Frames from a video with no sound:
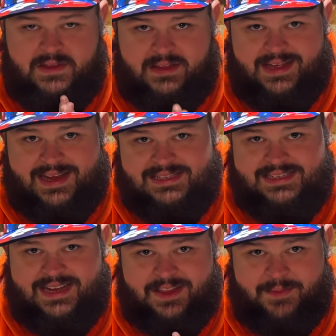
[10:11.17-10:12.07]
like I
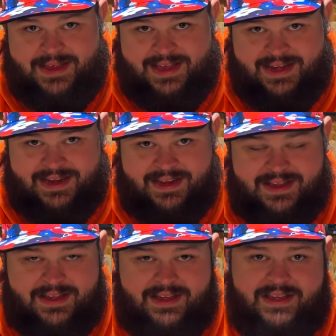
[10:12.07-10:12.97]
said in the beginning,
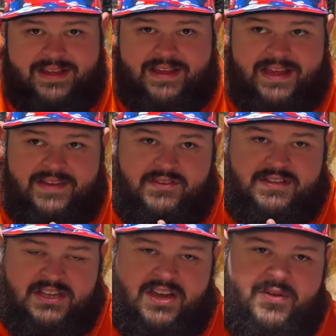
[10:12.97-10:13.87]
if you
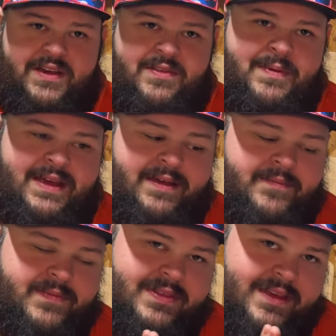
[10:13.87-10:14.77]
stuck with me,
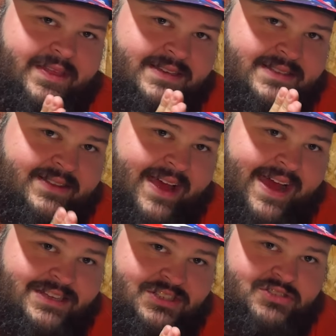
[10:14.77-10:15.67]
this
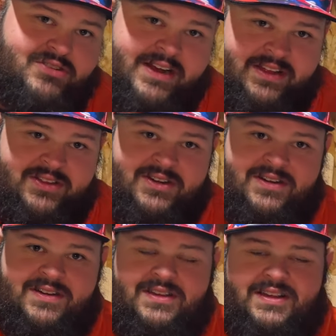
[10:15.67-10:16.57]
last
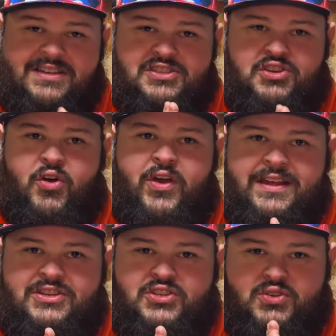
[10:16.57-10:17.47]
trailer is
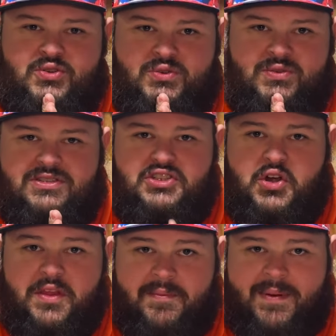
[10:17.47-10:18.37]
going to
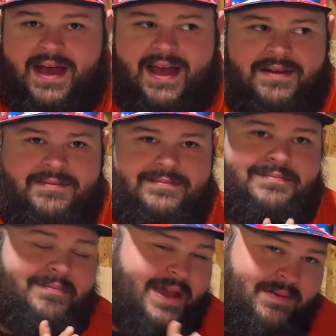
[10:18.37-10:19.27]
stir the pot,
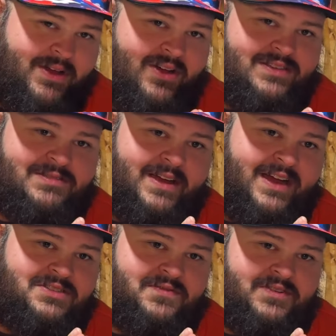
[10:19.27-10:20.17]
maybe cause some
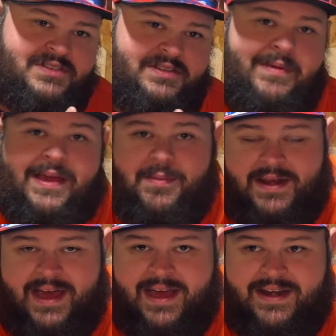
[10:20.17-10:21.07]
controversy, maybe
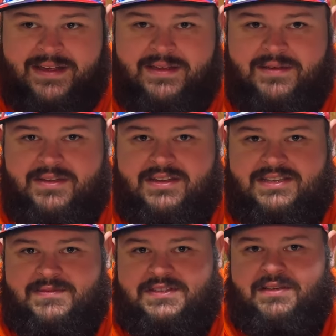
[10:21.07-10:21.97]
not, because
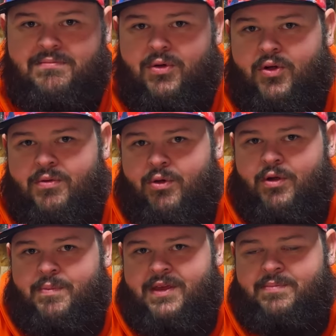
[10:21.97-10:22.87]
I'm seeing more and more
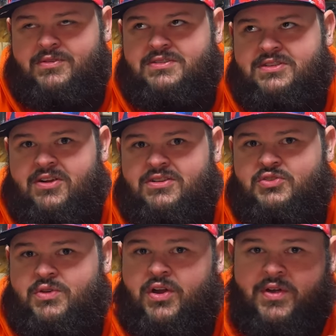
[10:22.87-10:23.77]
people start
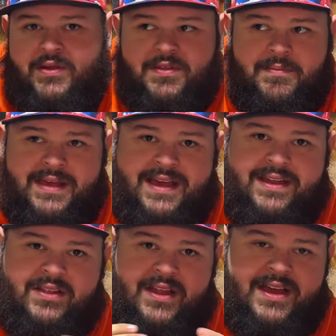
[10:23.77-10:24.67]
to agree with me
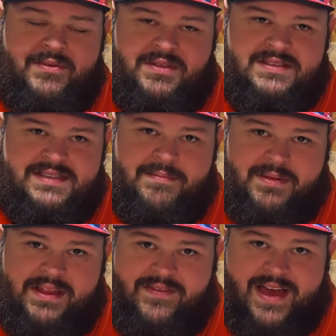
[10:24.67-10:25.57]
and align with the same
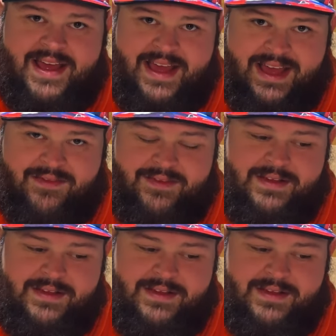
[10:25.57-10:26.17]
belief I have.